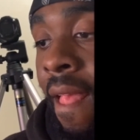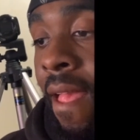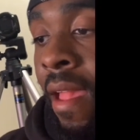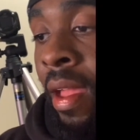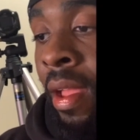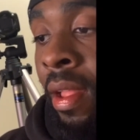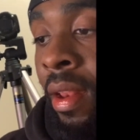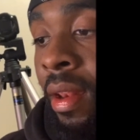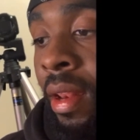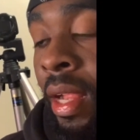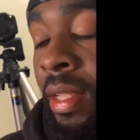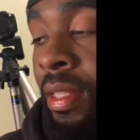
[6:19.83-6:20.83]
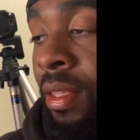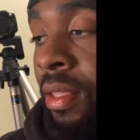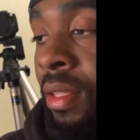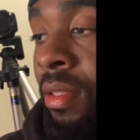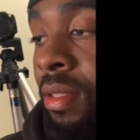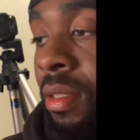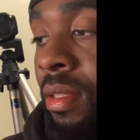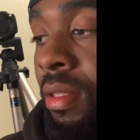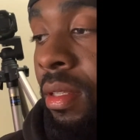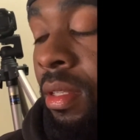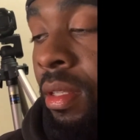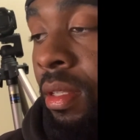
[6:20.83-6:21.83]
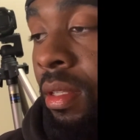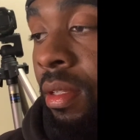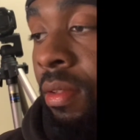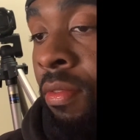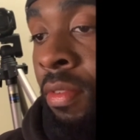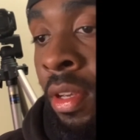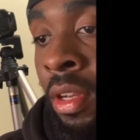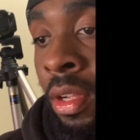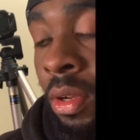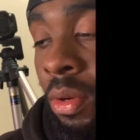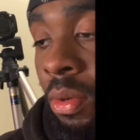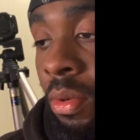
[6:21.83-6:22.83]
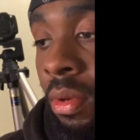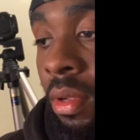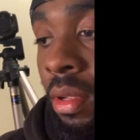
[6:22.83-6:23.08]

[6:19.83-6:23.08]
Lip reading: and like I said, this video,